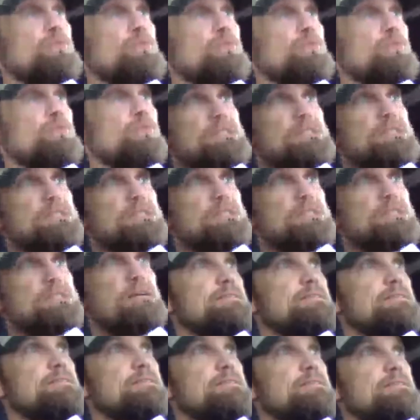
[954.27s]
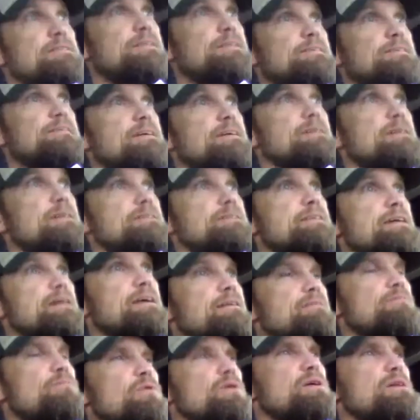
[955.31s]
it's what
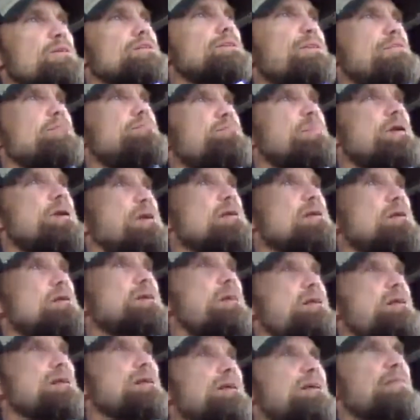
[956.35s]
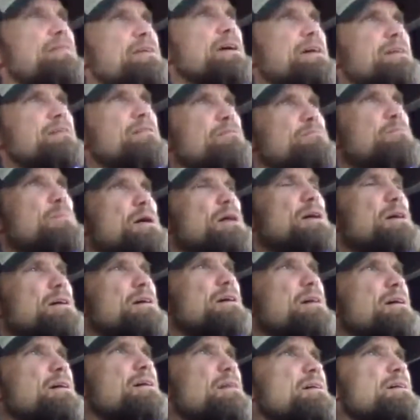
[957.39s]
he said. What is it in Mark? The
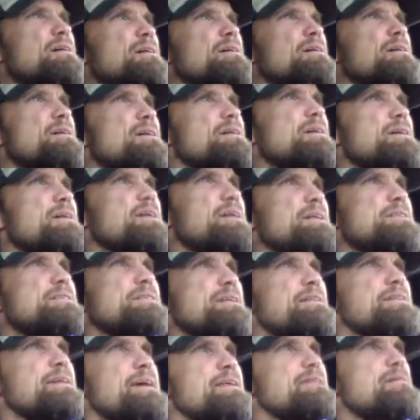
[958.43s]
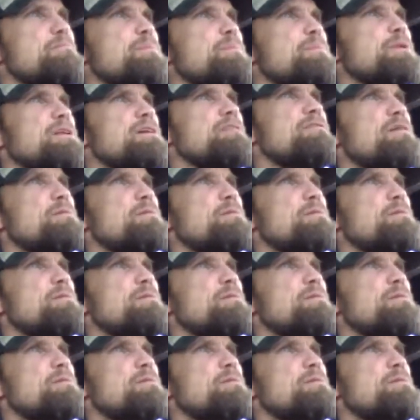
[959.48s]
end of Mark. He said, "They